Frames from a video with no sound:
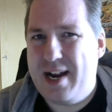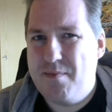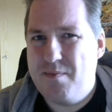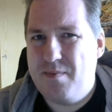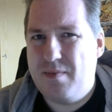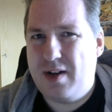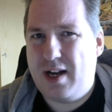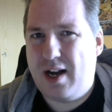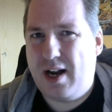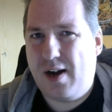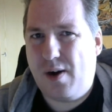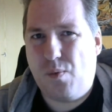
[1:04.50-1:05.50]
him
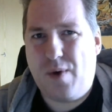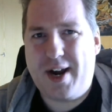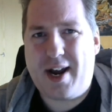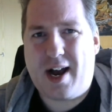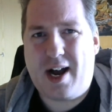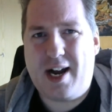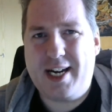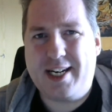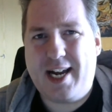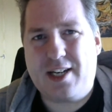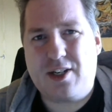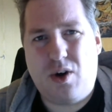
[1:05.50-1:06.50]
when I
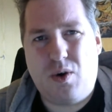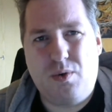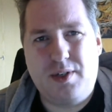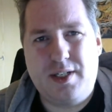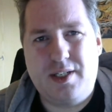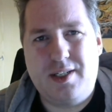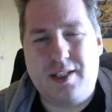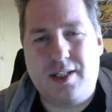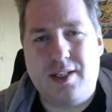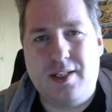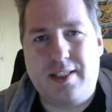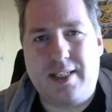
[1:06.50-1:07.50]
get older,
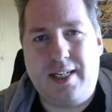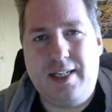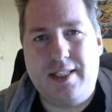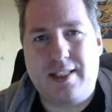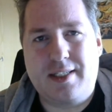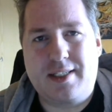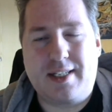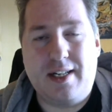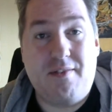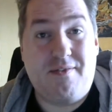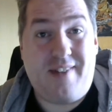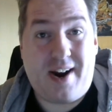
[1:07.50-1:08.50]
because he's
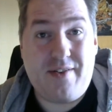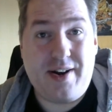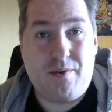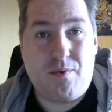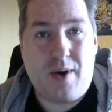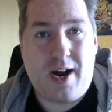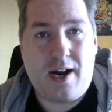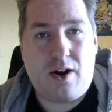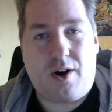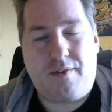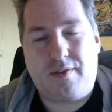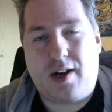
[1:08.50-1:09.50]
still very aware
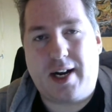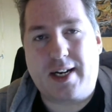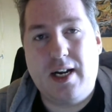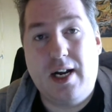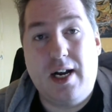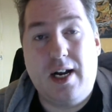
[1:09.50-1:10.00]
of like